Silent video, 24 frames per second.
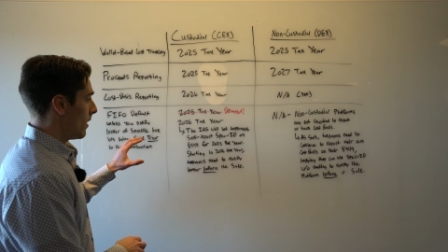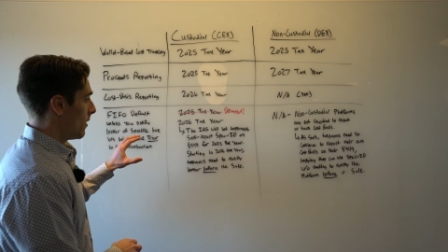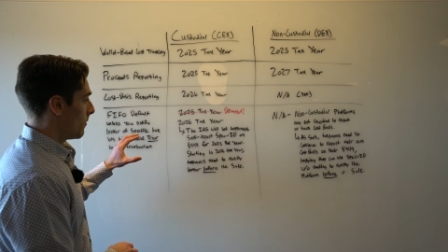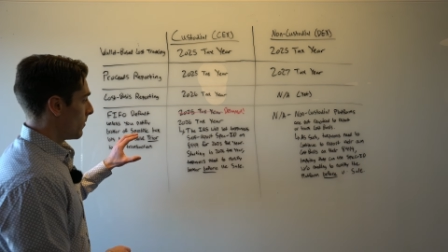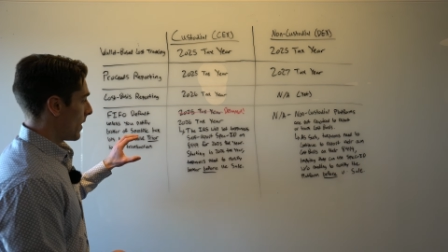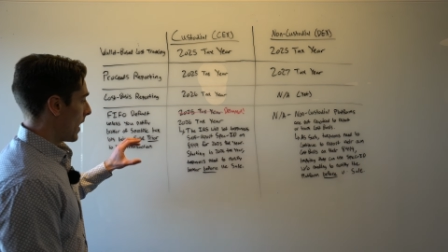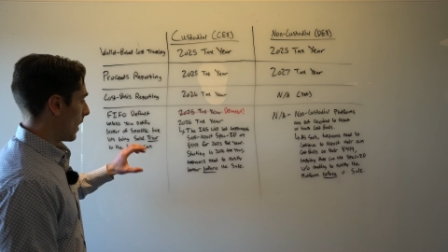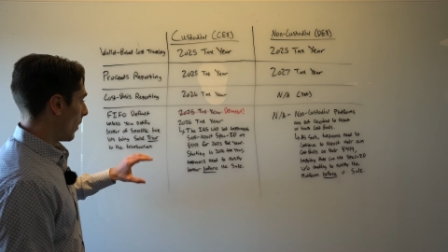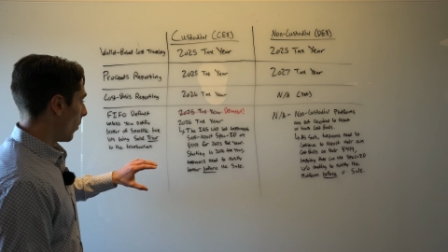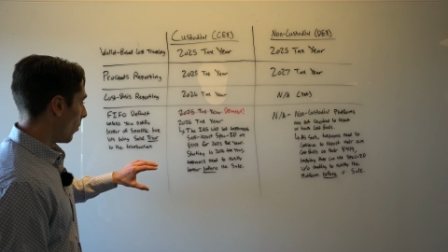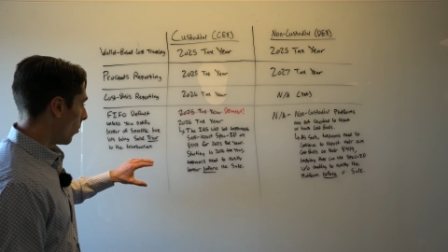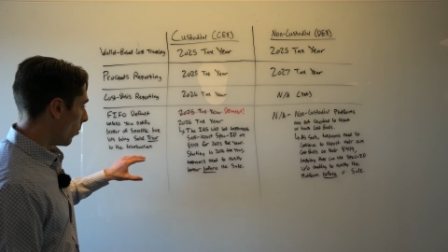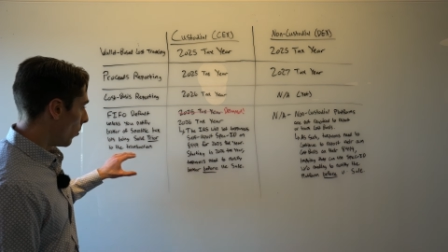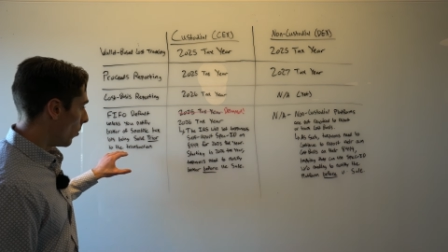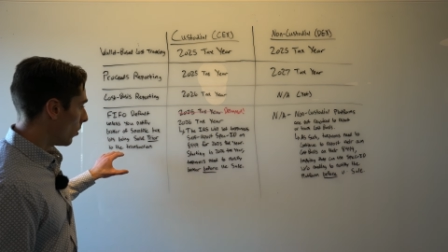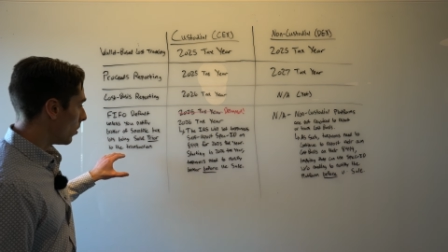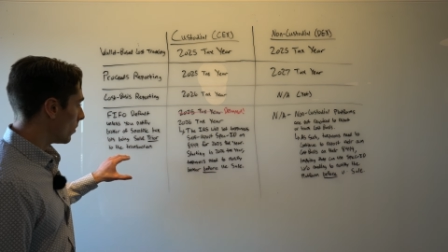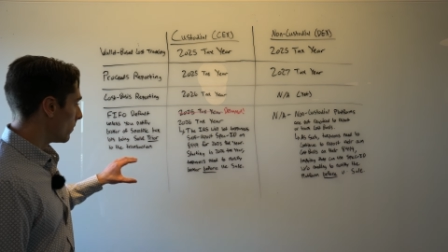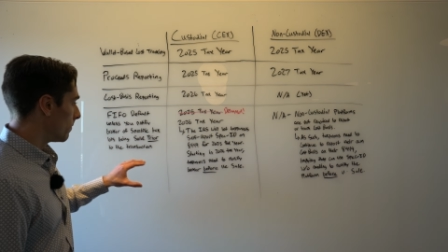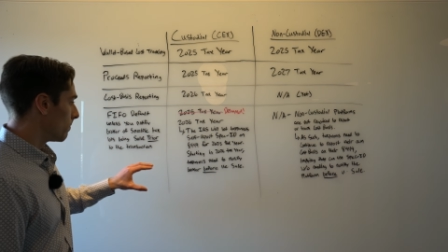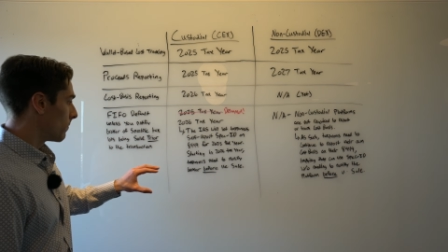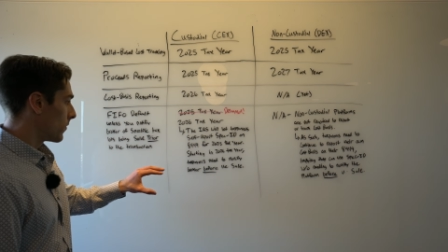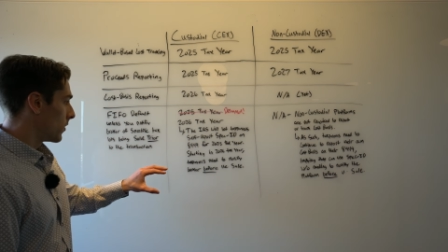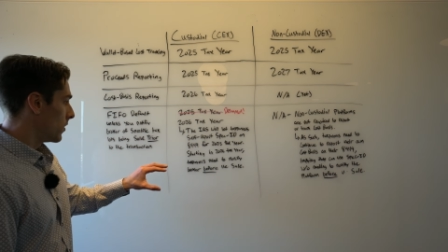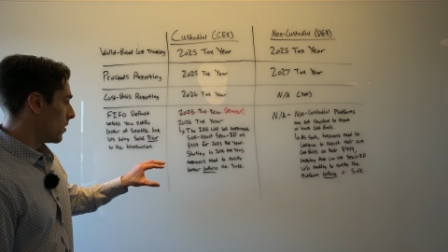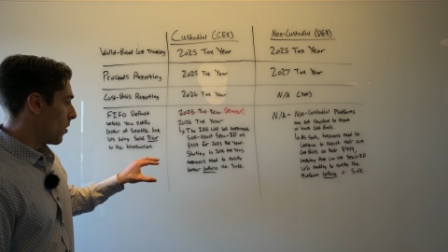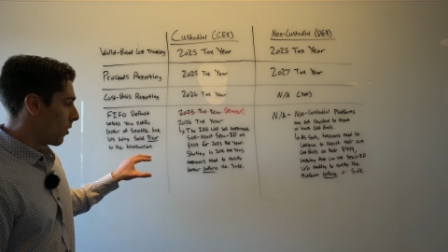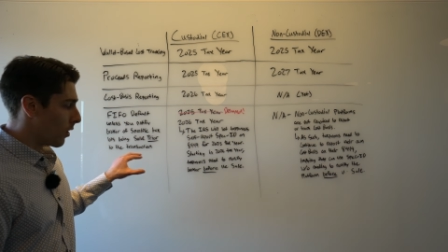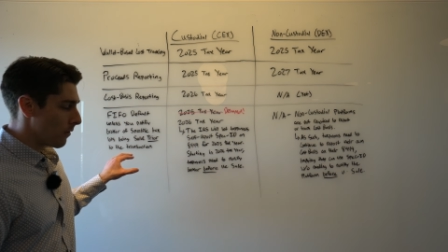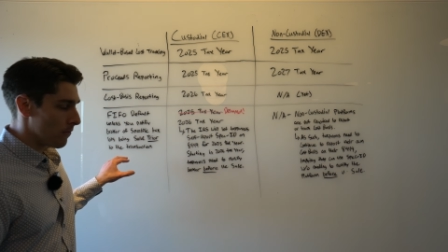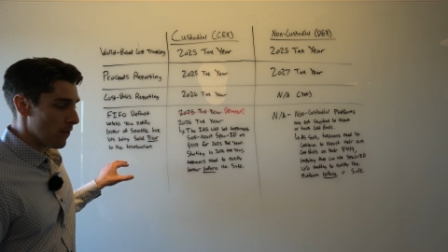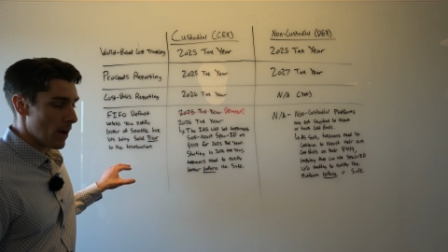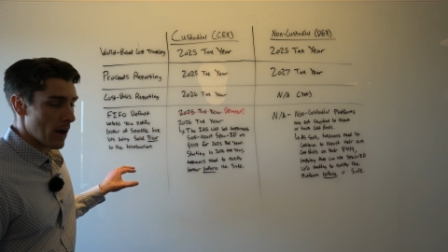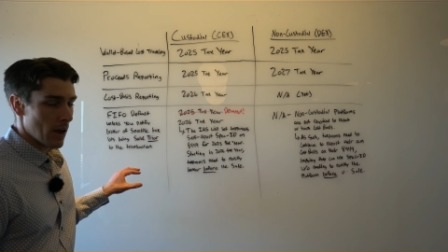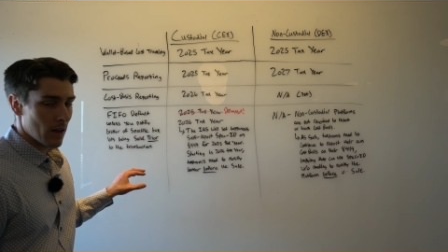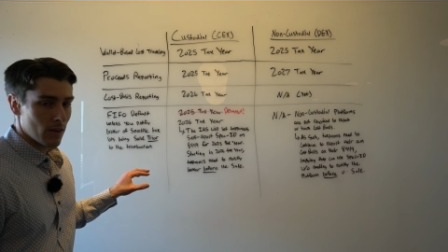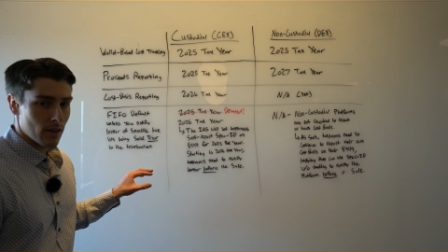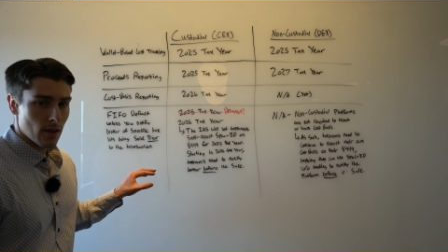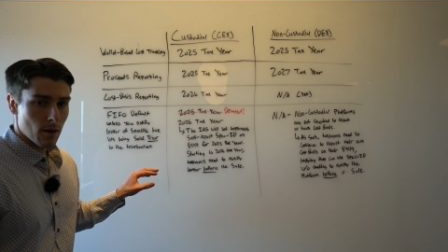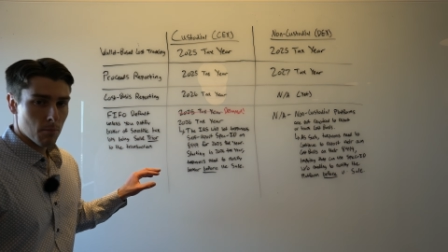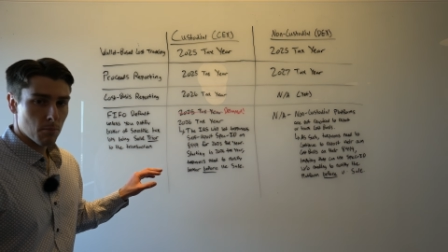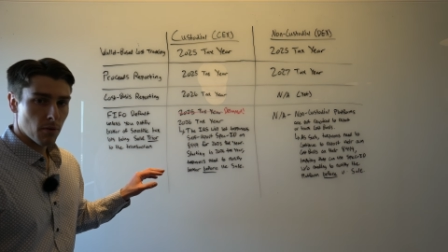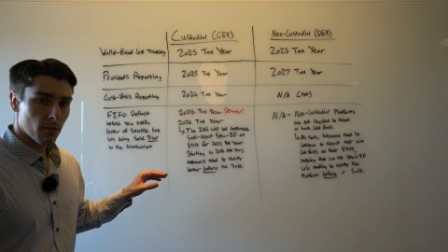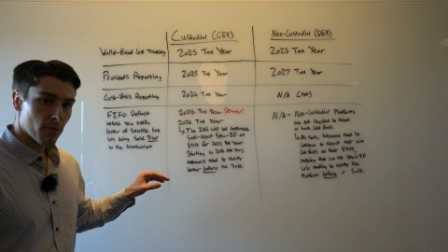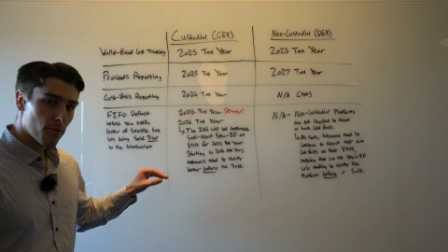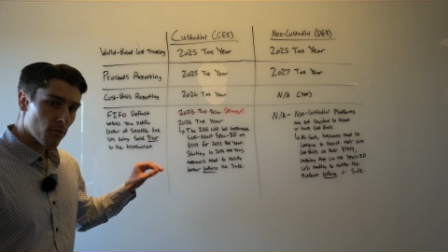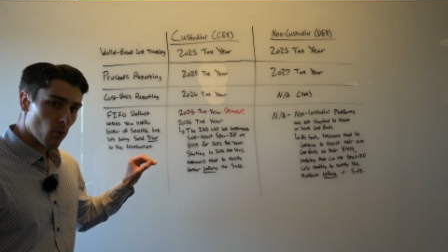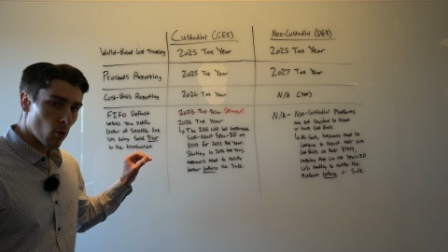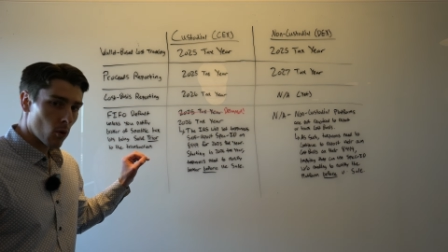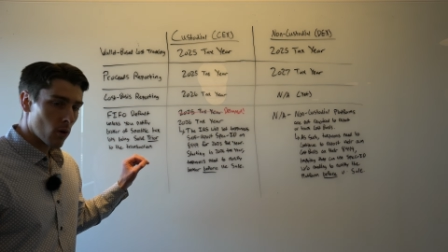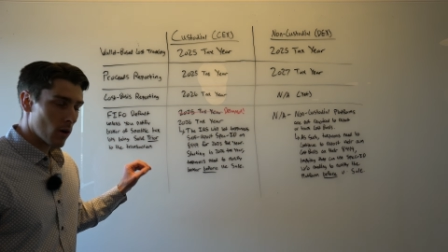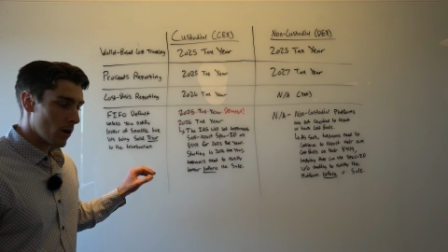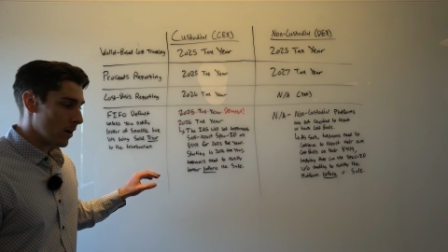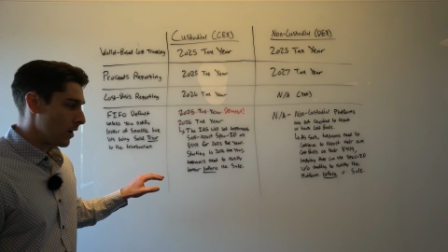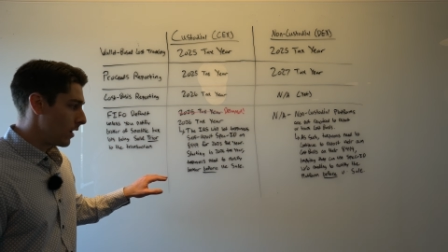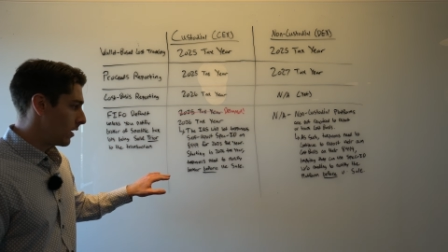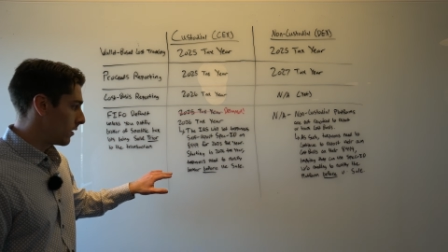That whole notifying them before